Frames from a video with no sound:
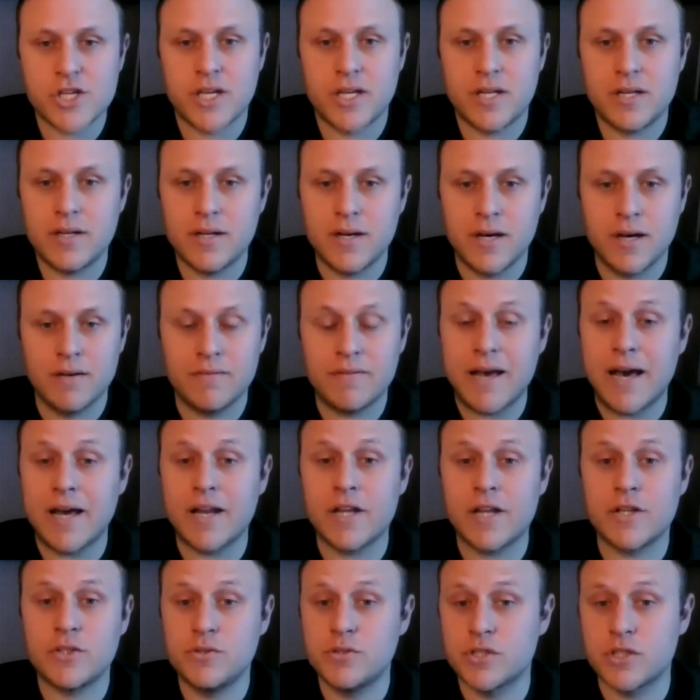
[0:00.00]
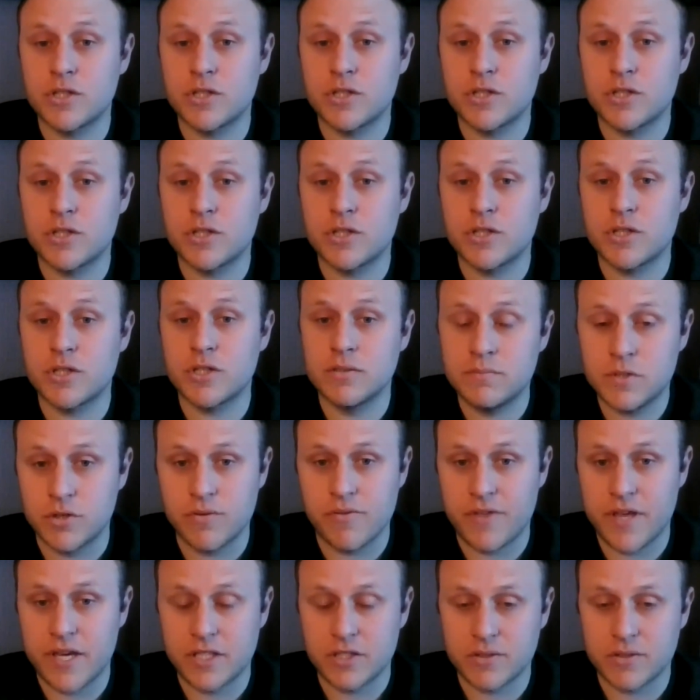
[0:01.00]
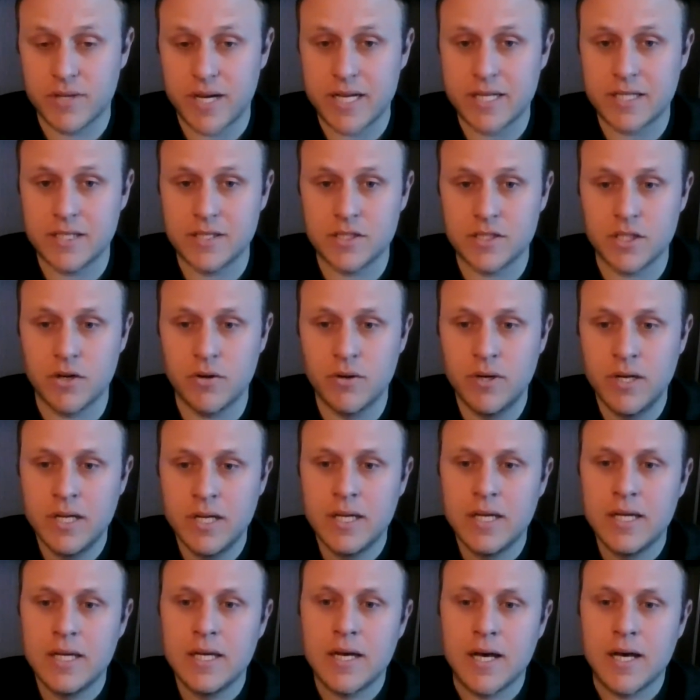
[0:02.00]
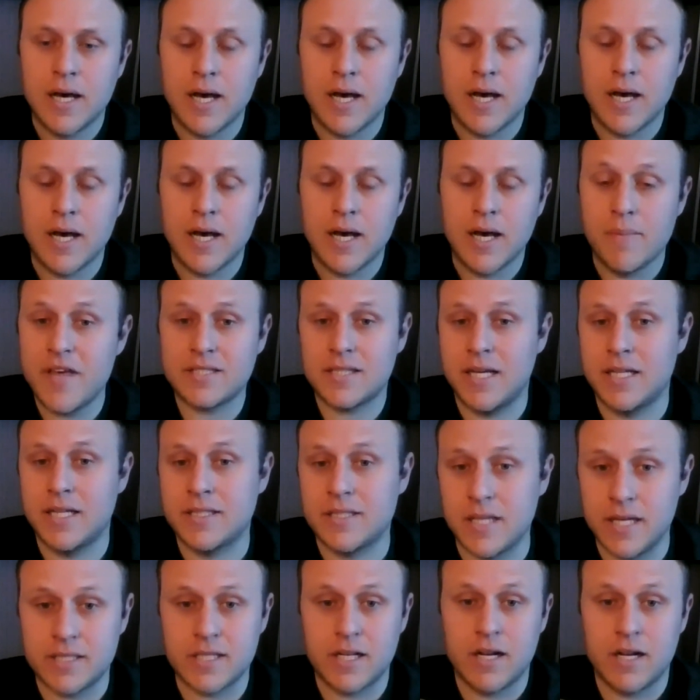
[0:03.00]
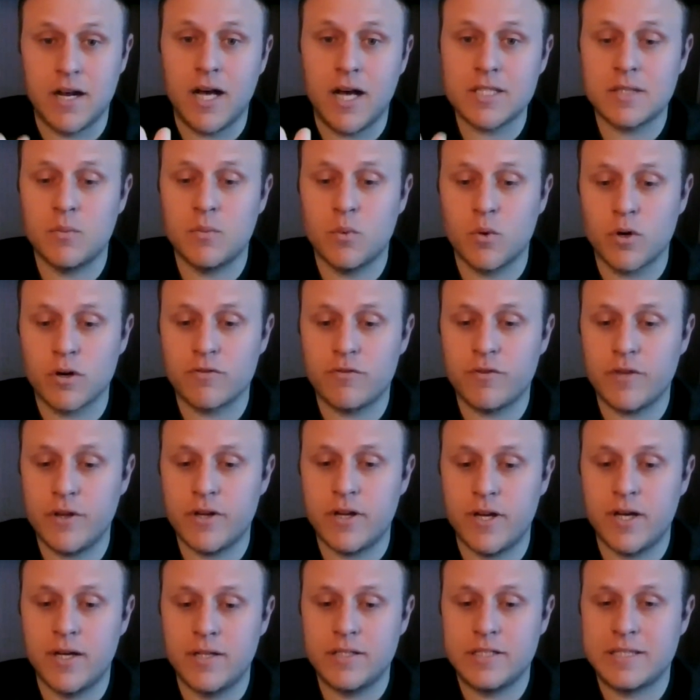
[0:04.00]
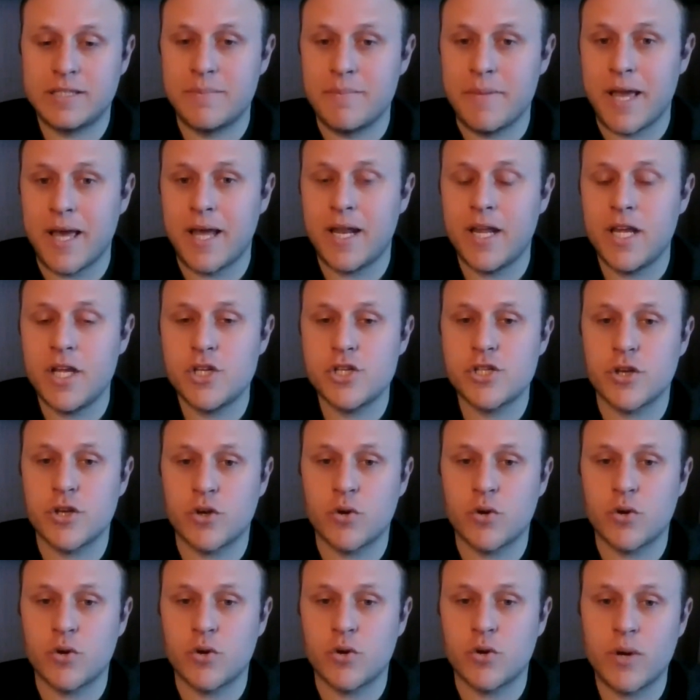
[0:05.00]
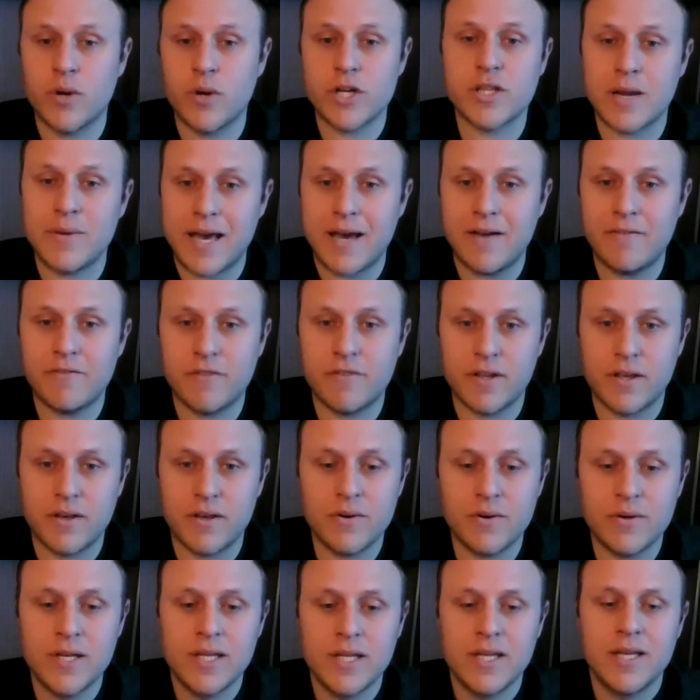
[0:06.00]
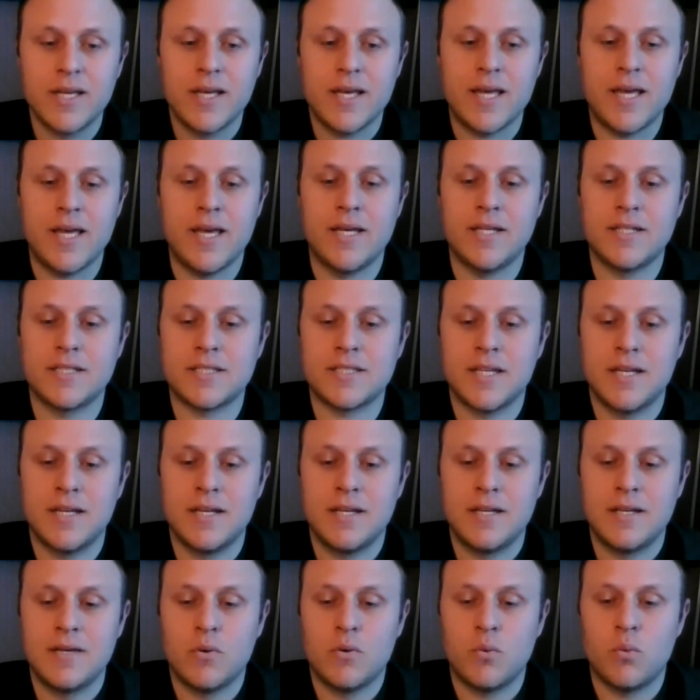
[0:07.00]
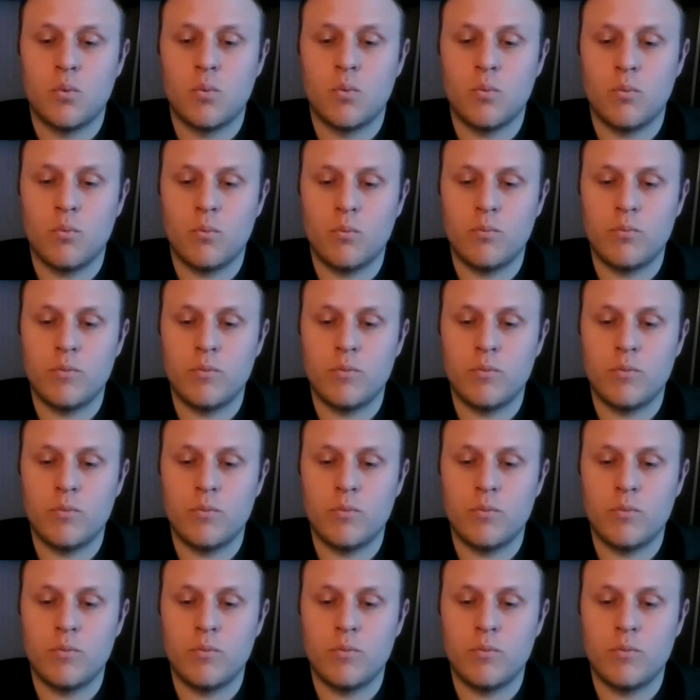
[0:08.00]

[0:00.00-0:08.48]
automation of how to do certain things, right? And so it's an awesome workflow to manage. The question that I would have for you is,